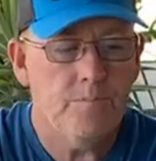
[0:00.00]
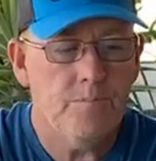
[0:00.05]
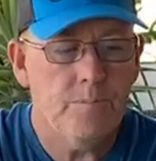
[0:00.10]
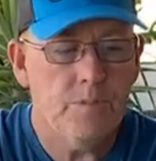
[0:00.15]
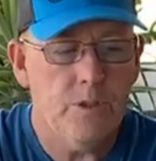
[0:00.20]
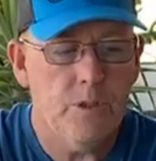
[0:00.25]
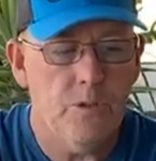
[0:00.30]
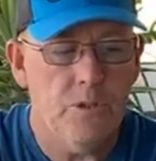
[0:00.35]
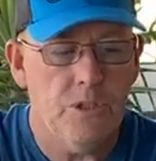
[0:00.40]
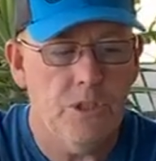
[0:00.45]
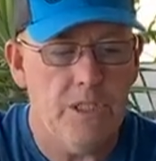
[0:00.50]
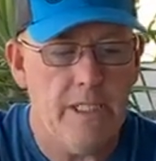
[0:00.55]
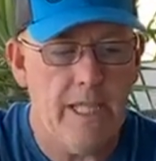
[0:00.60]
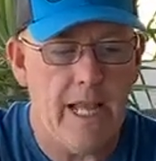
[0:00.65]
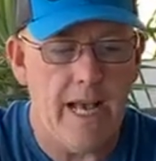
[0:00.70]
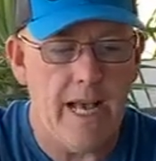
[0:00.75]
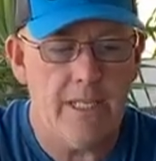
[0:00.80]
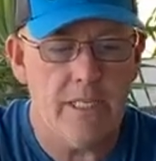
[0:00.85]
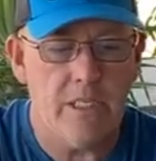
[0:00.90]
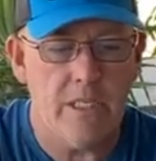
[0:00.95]
You'll see
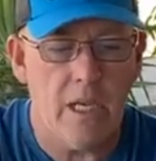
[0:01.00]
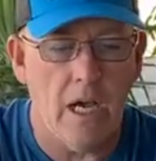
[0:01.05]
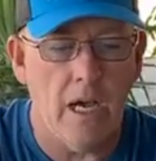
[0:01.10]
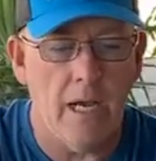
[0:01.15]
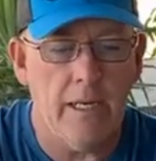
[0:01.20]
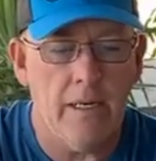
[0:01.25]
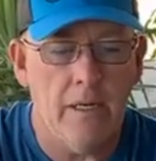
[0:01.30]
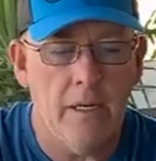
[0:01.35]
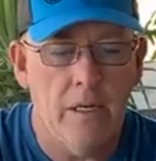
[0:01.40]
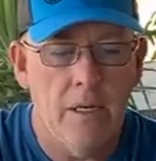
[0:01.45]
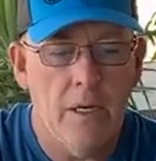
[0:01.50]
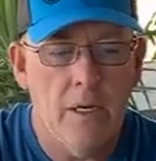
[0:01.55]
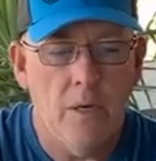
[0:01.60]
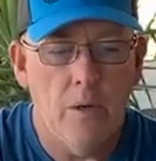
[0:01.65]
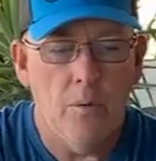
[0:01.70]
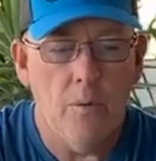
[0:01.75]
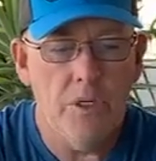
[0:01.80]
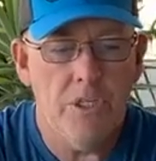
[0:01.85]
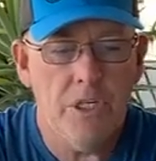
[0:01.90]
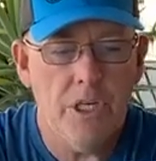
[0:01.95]
that sign
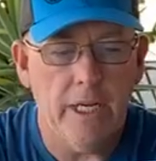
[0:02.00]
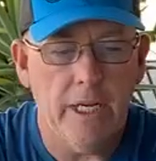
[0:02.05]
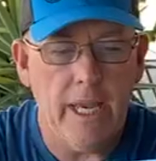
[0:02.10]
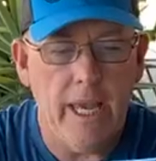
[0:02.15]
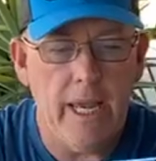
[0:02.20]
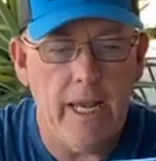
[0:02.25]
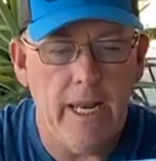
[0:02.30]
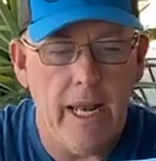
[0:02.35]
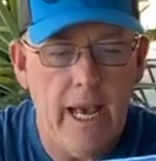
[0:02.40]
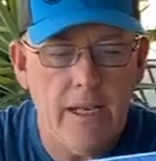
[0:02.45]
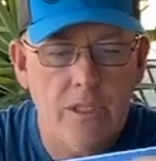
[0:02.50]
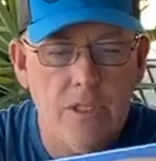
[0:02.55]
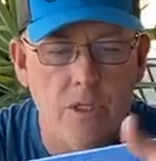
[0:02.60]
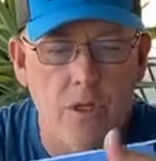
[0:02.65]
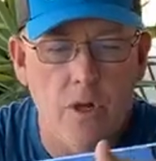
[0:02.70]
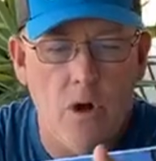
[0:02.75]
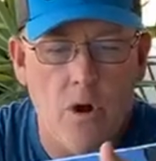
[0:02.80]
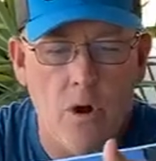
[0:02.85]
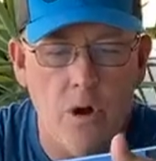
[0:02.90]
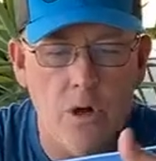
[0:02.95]
which again has an
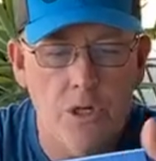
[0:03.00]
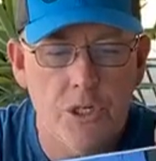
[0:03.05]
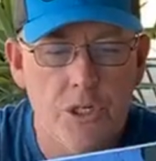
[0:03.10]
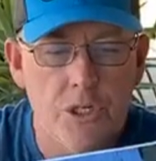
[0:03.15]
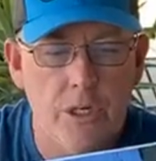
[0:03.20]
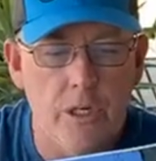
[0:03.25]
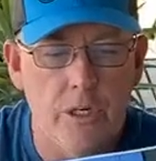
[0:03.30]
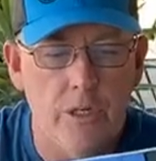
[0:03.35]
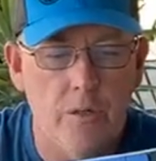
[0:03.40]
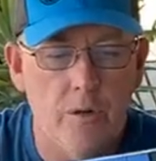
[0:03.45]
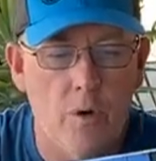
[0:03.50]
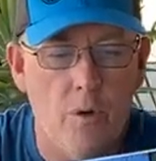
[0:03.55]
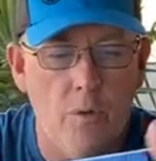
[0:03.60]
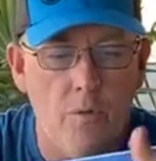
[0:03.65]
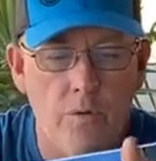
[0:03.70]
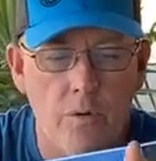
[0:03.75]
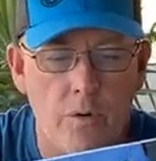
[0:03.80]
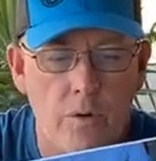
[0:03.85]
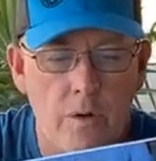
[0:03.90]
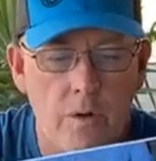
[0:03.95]
arch, an
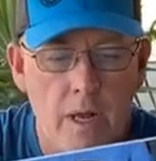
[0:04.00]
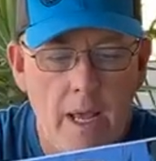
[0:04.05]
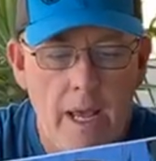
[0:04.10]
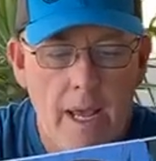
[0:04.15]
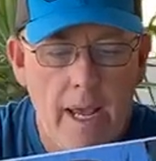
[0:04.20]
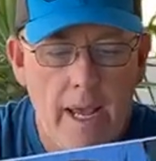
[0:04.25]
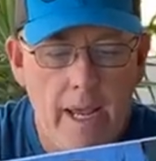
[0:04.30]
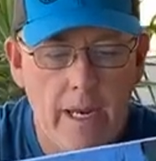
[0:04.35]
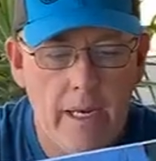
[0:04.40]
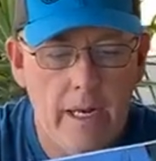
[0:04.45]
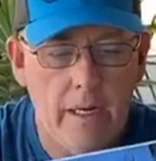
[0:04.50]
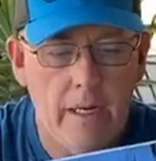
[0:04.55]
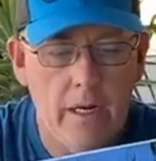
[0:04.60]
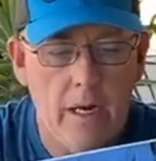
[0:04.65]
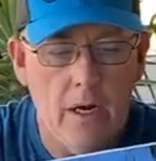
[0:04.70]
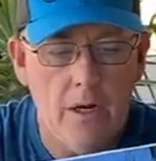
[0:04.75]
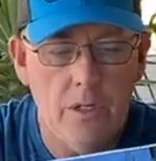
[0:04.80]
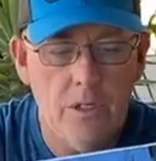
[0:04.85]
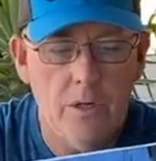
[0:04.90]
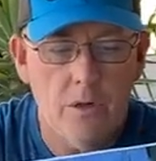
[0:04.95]
over, and an
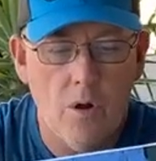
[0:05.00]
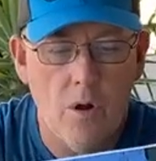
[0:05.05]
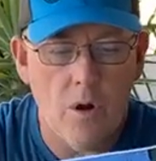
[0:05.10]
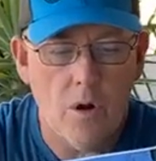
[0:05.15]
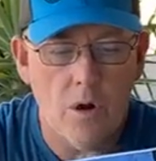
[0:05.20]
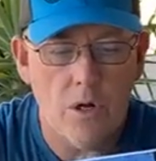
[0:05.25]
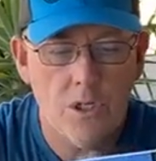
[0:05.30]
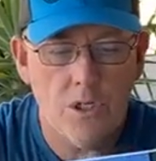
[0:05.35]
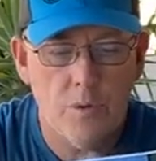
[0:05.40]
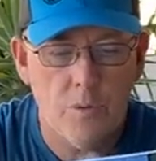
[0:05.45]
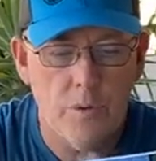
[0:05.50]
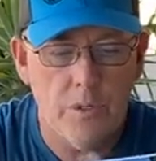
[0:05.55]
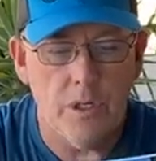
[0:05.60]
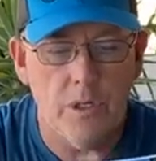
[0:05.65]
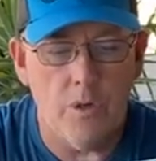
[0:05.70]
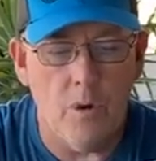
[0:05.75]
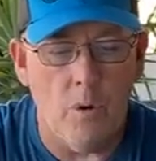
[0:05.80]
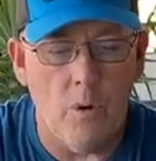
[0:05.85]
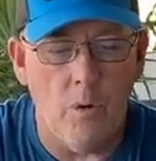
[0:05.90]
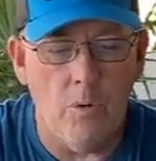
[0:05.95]
under arch with an
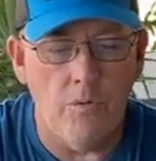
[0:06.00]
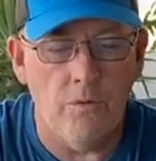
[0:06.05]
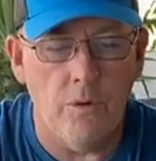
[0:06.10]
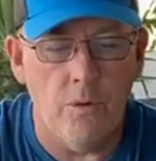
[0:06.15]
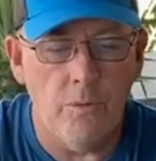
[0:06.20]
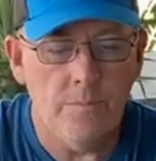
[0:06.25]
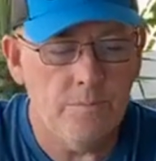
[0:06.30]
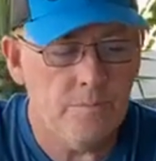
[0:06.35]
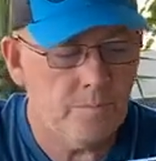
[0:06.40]
oval.